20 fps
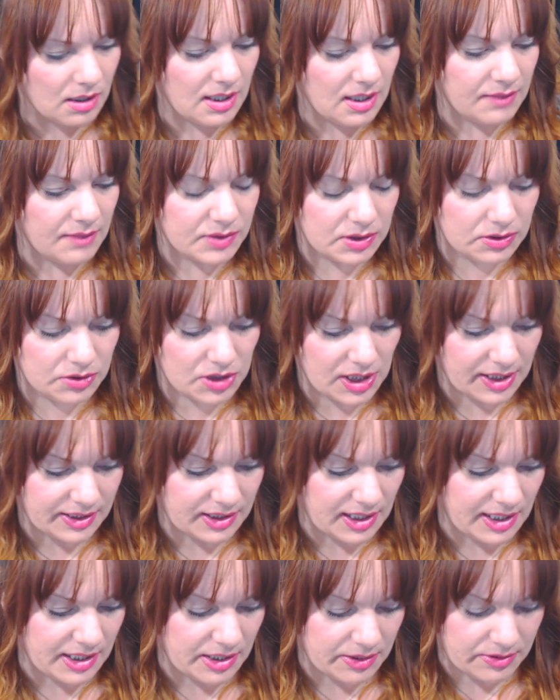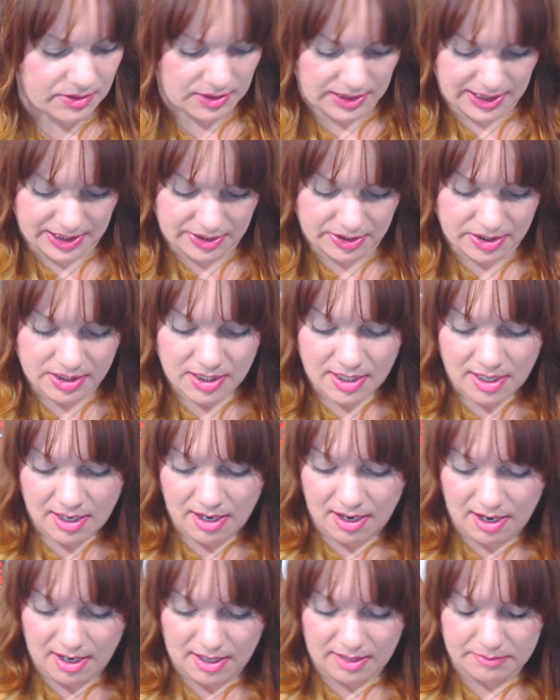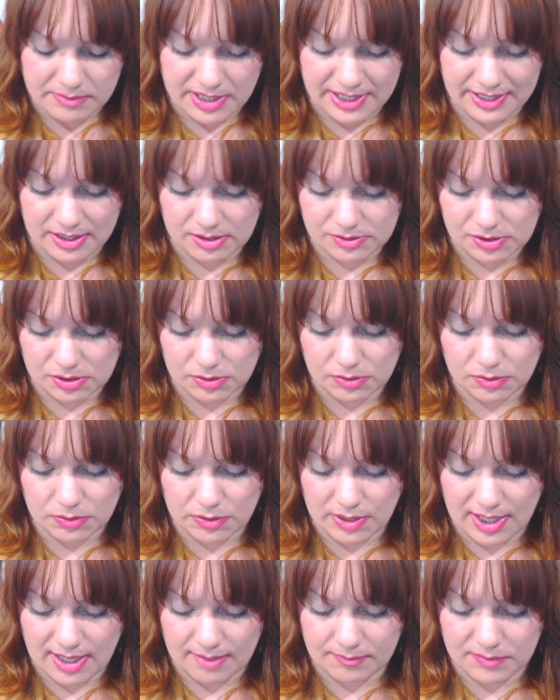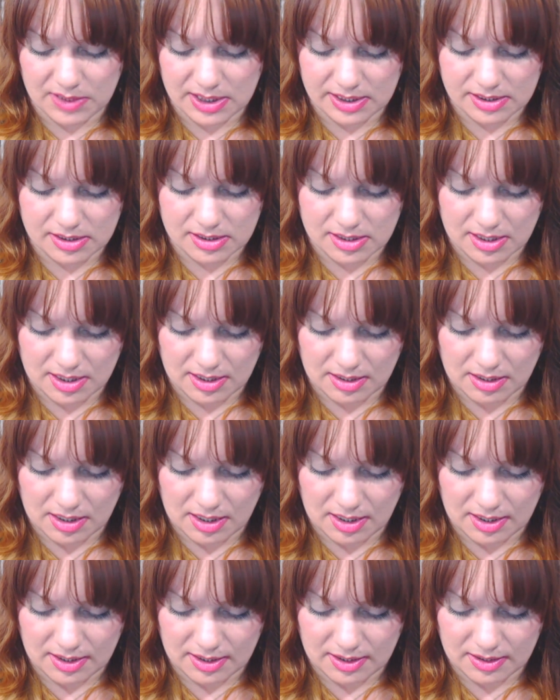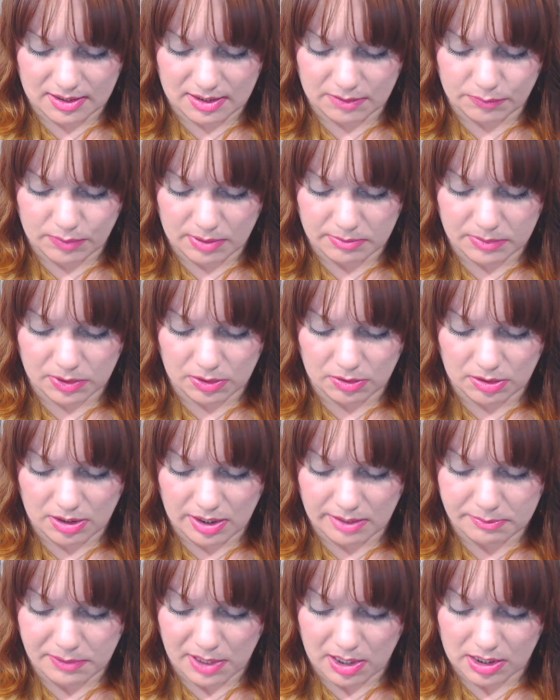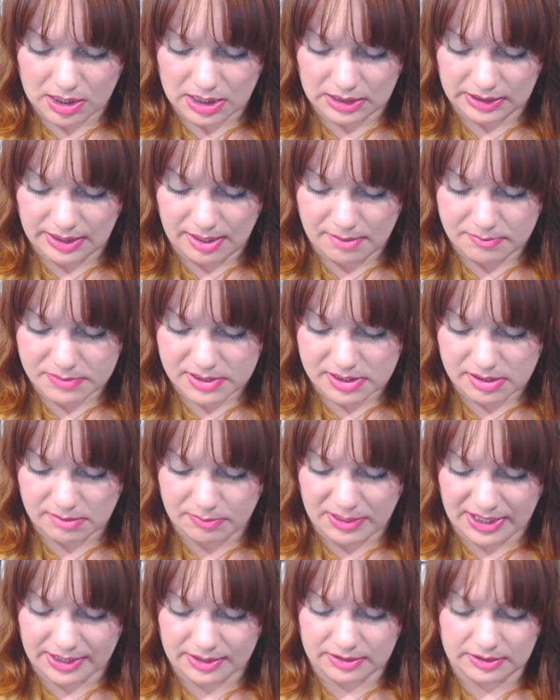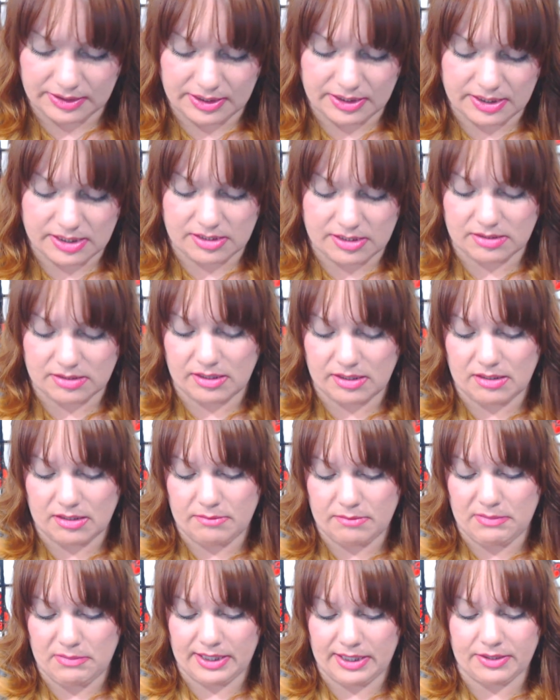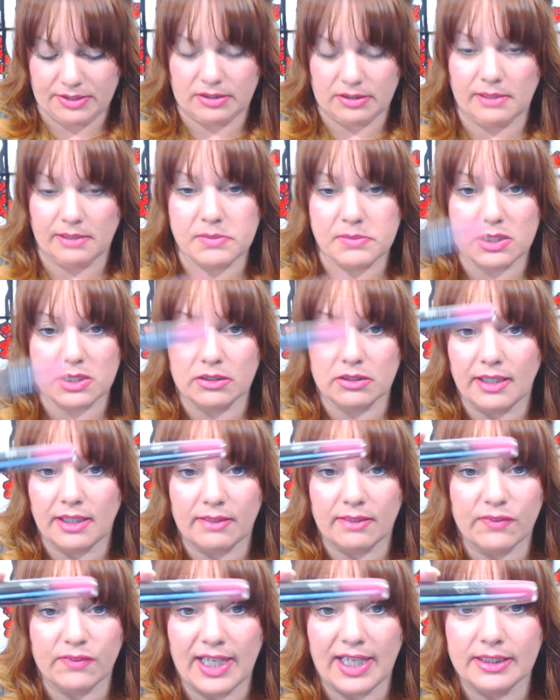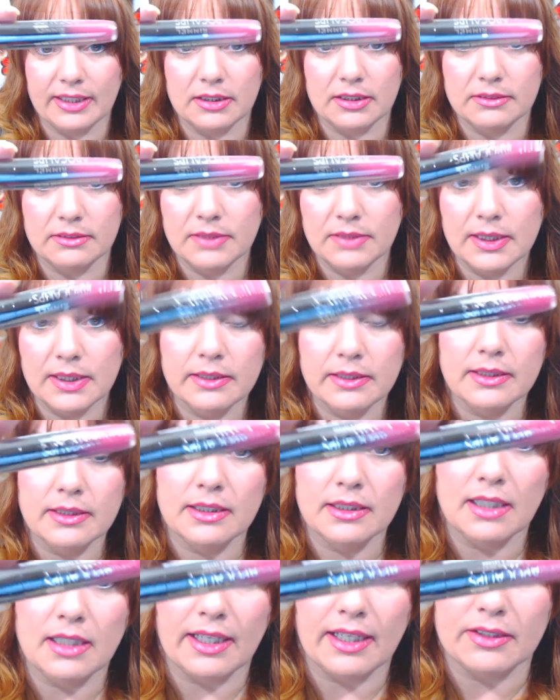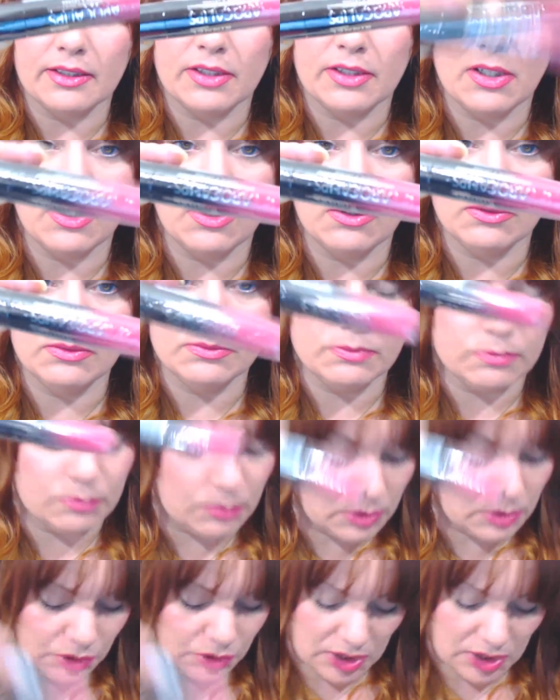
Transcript: I'll have to check that out later. I also grabbed this Rimmel Apocalypse. Apparently this is going to make your lips look like vinyl. I don't know.